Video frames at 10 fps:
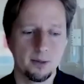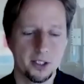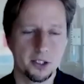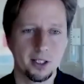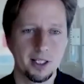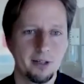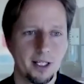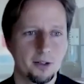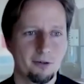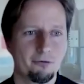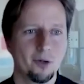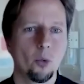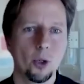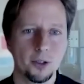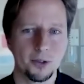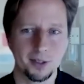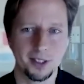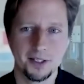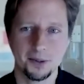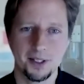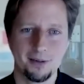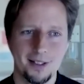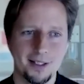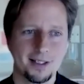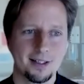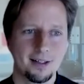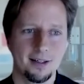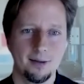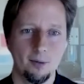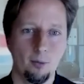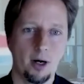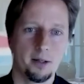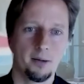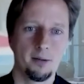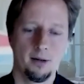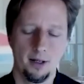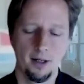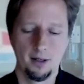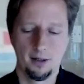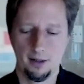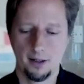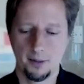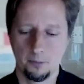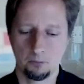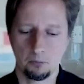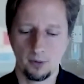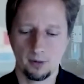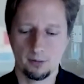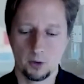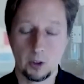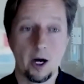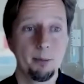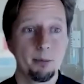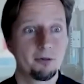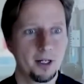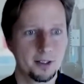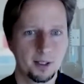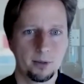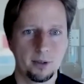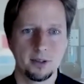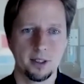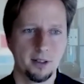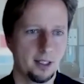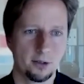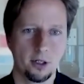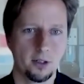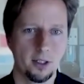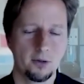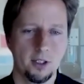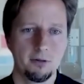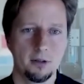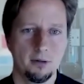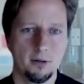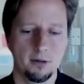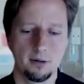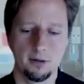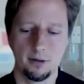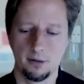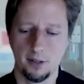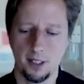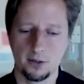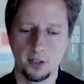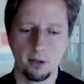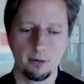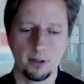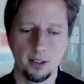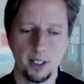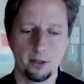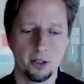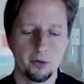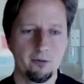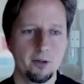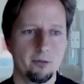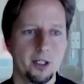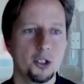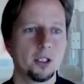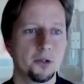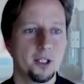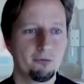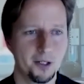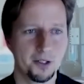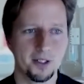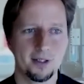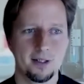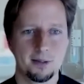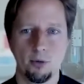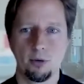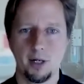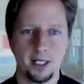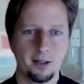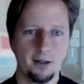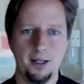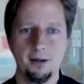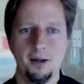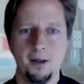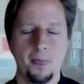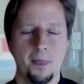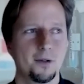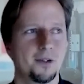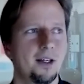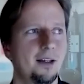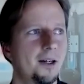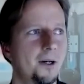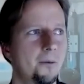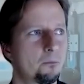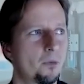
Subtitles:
living in different worlds, right? So there is one type of customers, and that's not even necessarily, they are not even regional differences. It's more like a, how to say, a